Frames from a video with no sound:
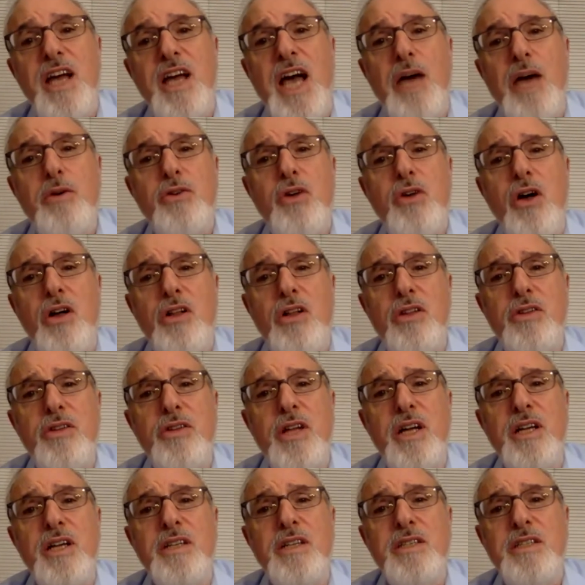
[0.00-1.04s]
I would call
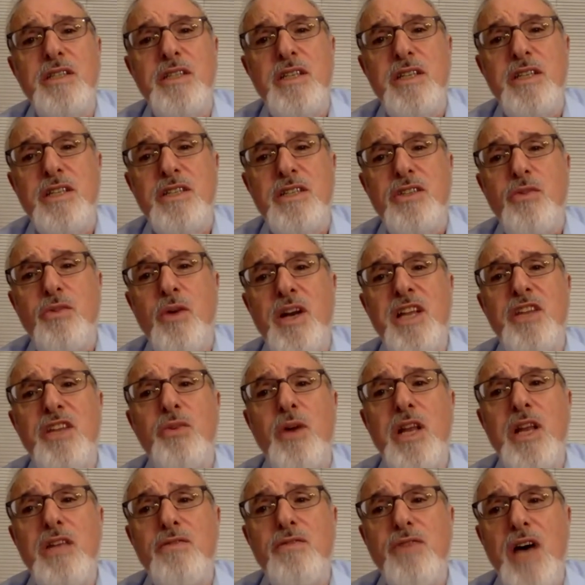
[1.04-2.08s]
uh, 20,
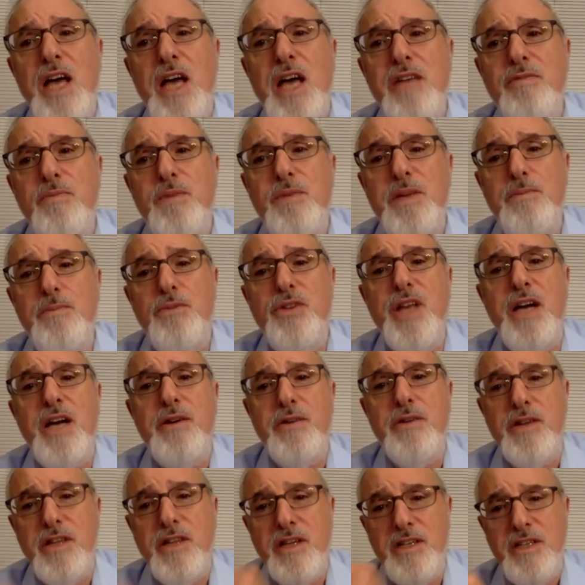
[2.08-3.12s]
25 people that
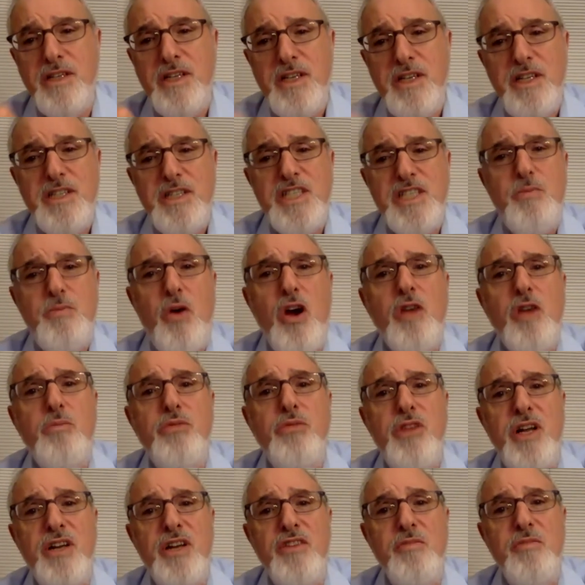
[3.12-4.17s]
were the spark
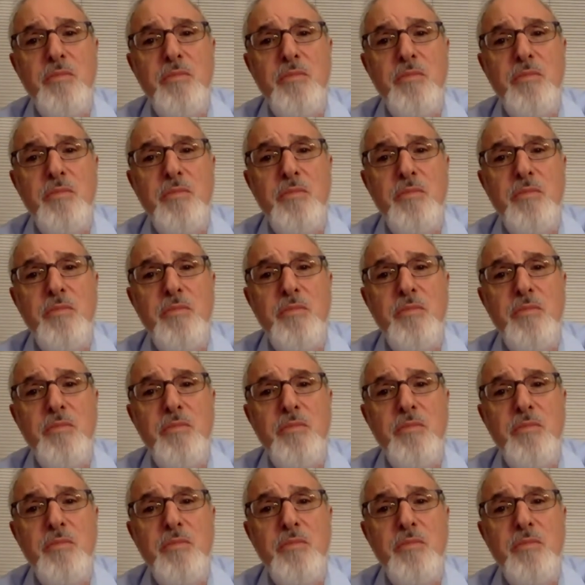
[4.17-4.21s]
plugs,